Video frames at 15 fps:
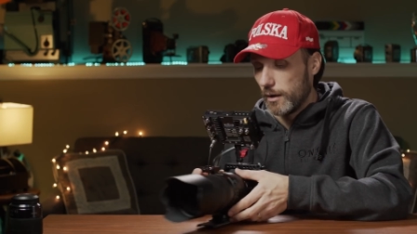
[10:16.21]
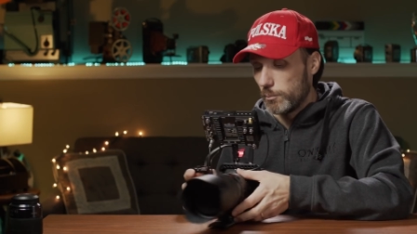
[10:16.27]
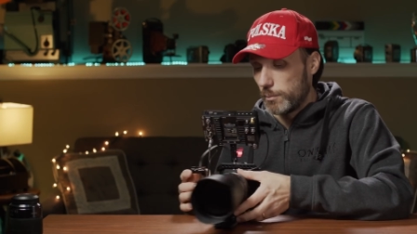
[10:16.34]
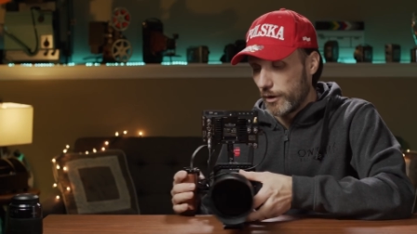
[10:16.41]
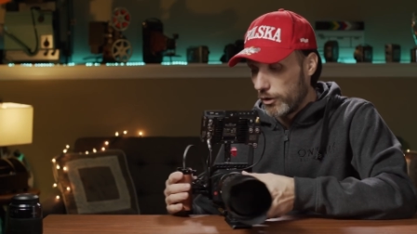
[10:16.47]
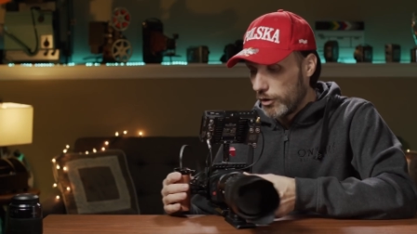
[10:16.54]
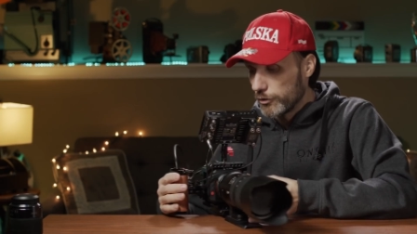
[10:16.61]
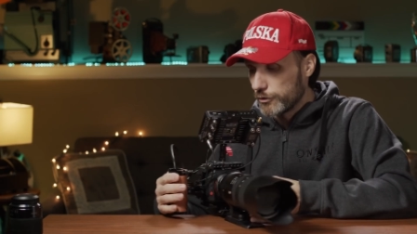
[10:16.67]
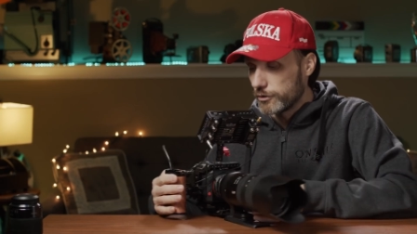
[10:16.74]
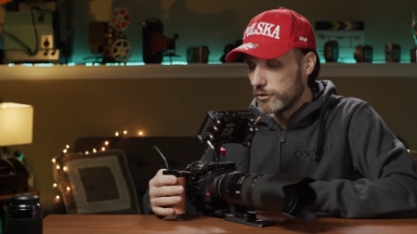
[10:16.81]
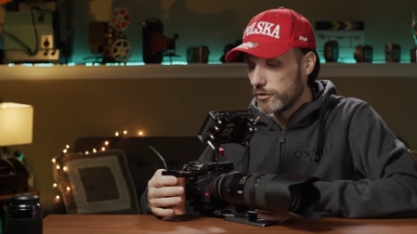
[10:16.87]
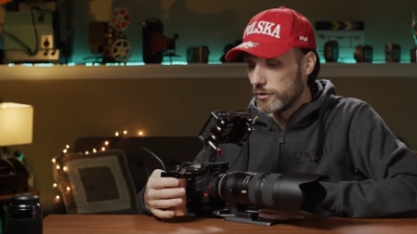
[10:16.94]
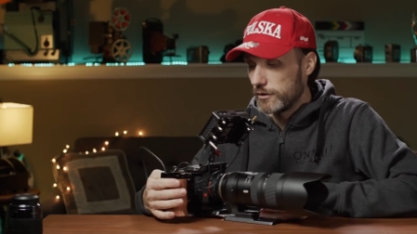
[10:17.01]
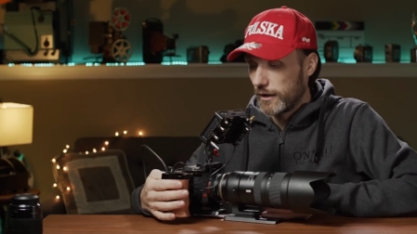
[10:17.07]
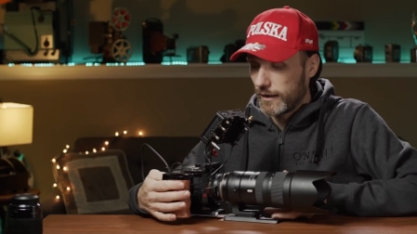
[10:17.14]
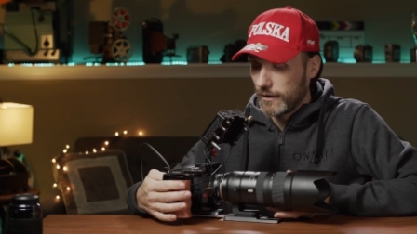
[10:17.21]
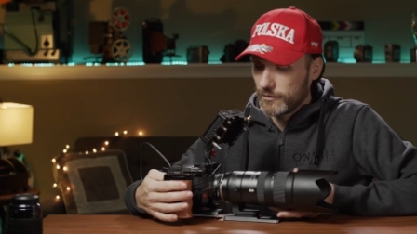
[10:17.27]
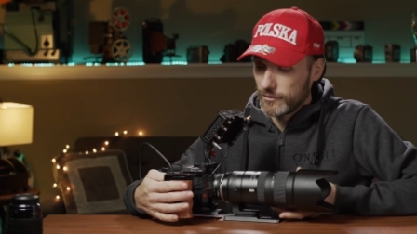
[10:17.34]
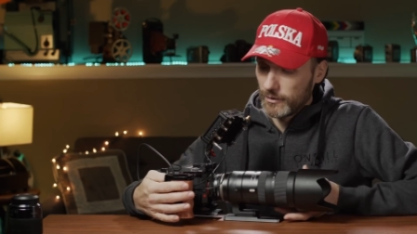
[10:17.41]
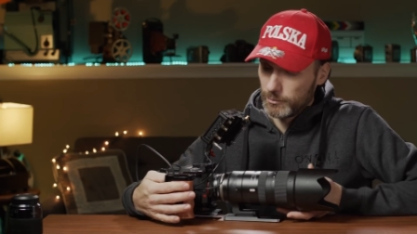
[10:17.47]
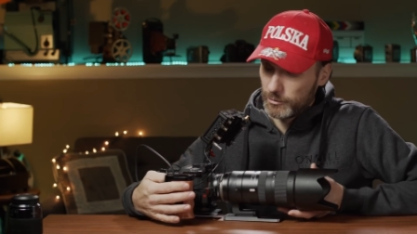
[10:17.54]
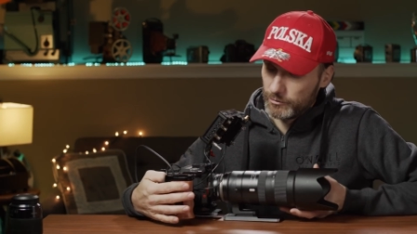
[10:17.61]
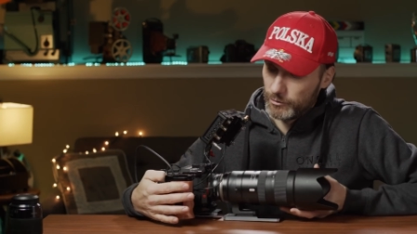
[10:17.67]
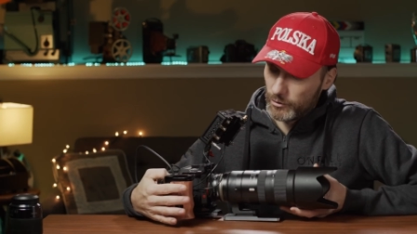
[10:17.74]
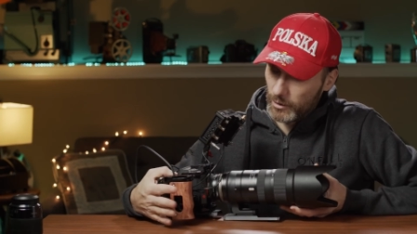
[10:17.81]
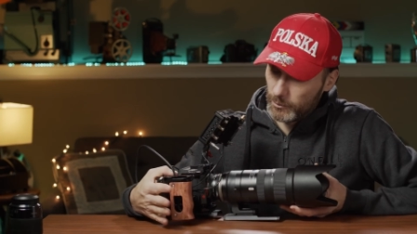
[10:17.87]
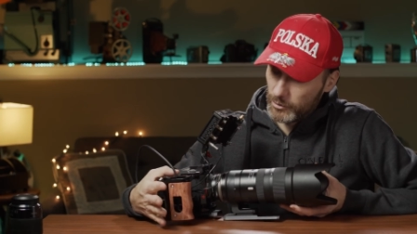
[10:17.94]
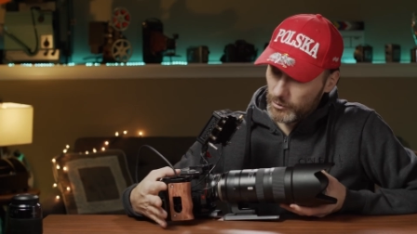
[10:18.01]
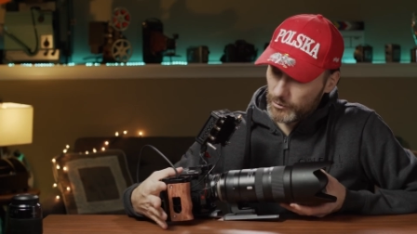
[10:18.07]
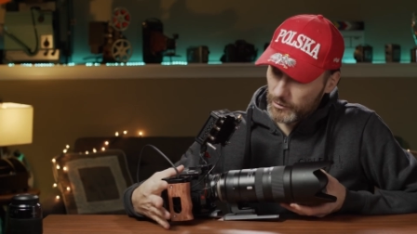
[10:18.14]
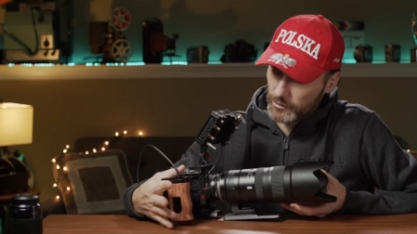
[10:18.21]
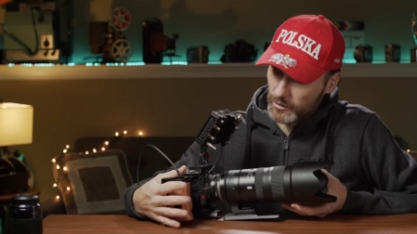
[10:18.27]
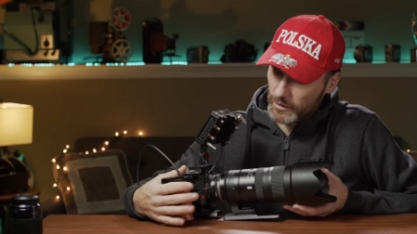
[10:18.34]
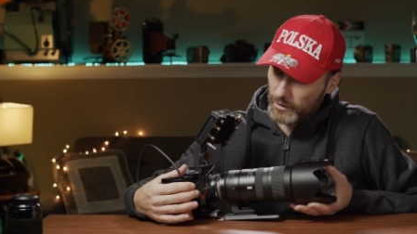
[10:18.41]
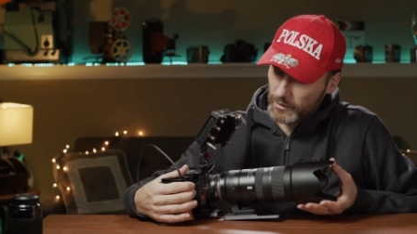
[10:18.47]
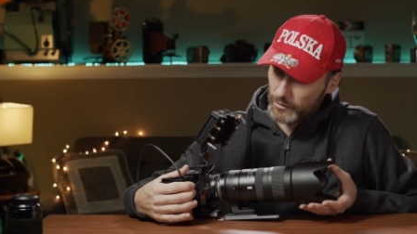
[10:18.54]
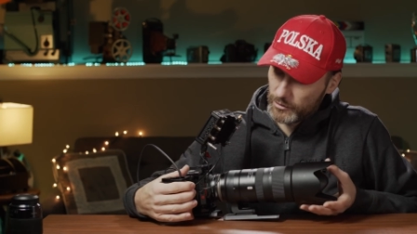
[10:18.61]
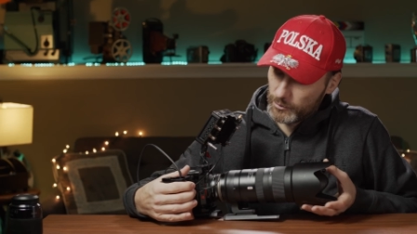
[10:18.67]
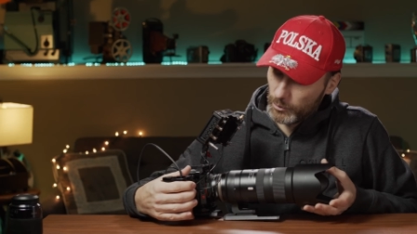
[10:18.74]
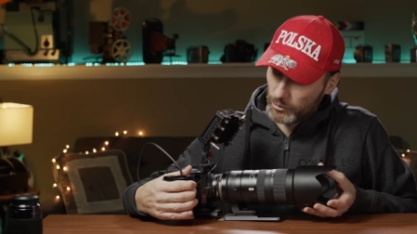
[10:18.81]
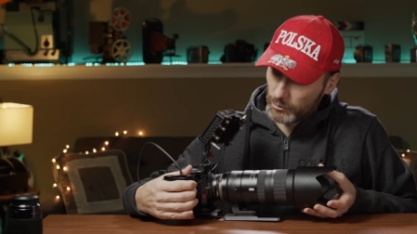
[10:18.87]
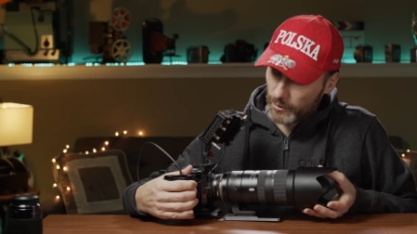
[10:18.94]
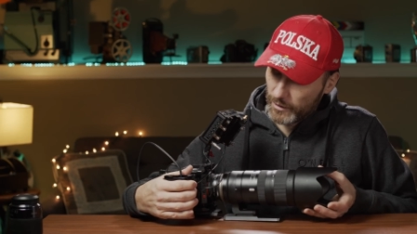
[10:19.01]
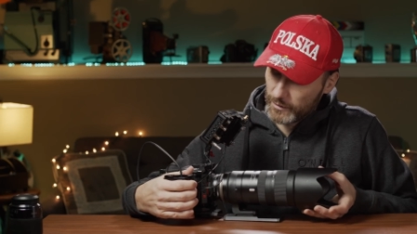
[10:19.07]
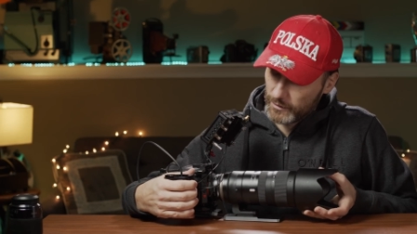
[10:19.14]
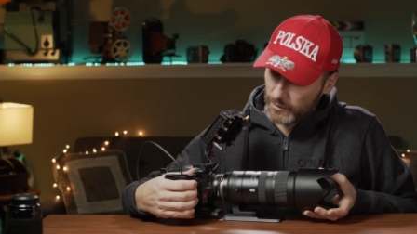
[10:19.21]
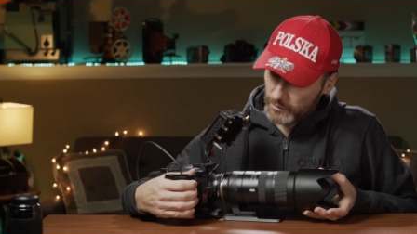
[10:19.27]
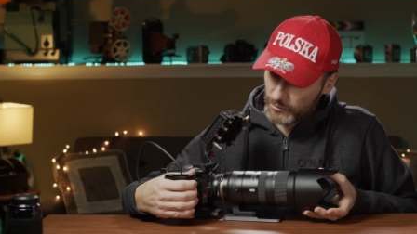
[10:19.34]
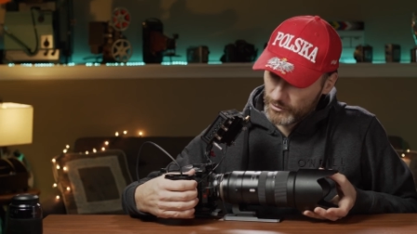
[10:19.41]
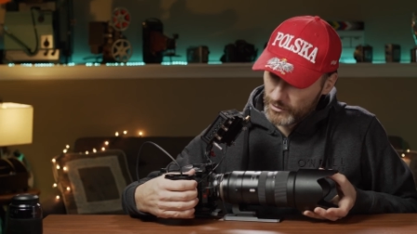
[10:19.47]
But also, like I said before, I'm using the small rig here